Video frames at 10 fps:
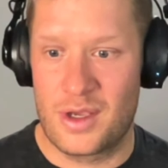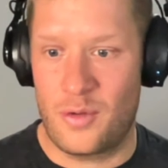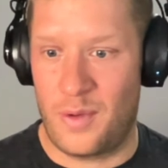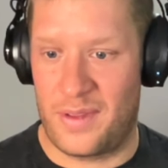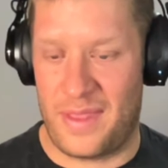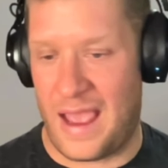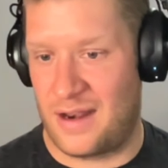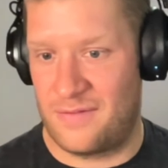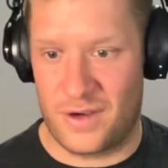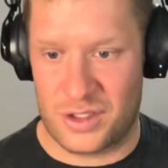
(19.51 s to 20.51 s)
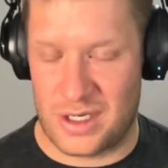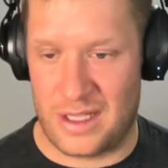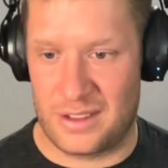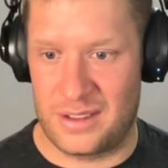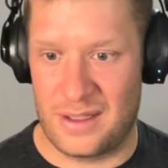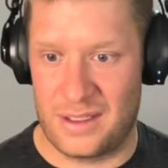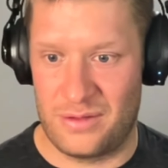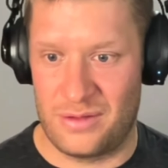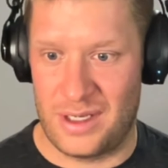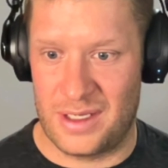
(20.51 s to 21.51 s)
with added functionality that you
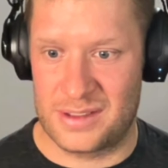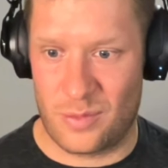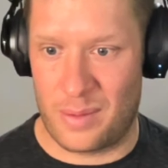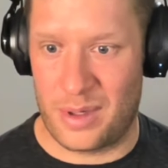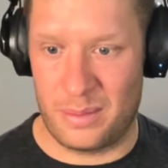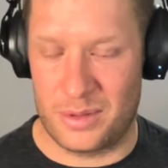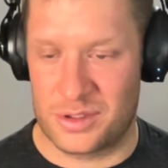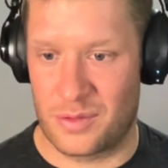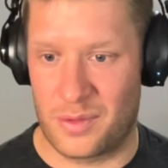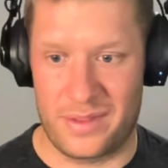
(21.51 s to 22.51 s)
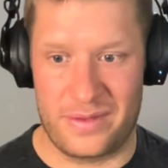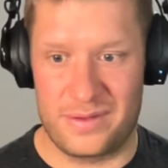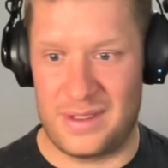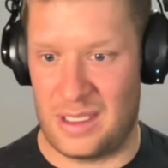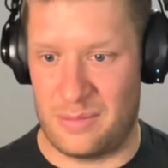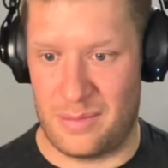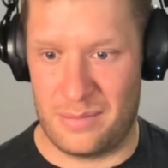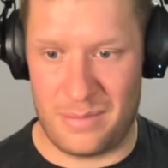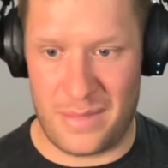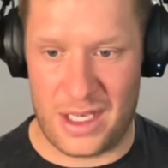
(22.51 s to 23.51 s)
need as a web publisher with team
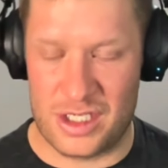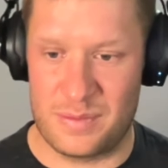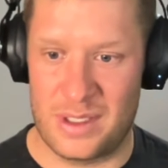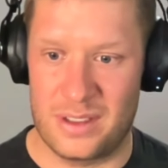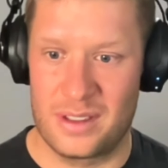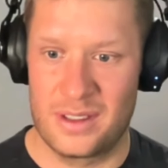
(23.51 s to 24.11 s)
management,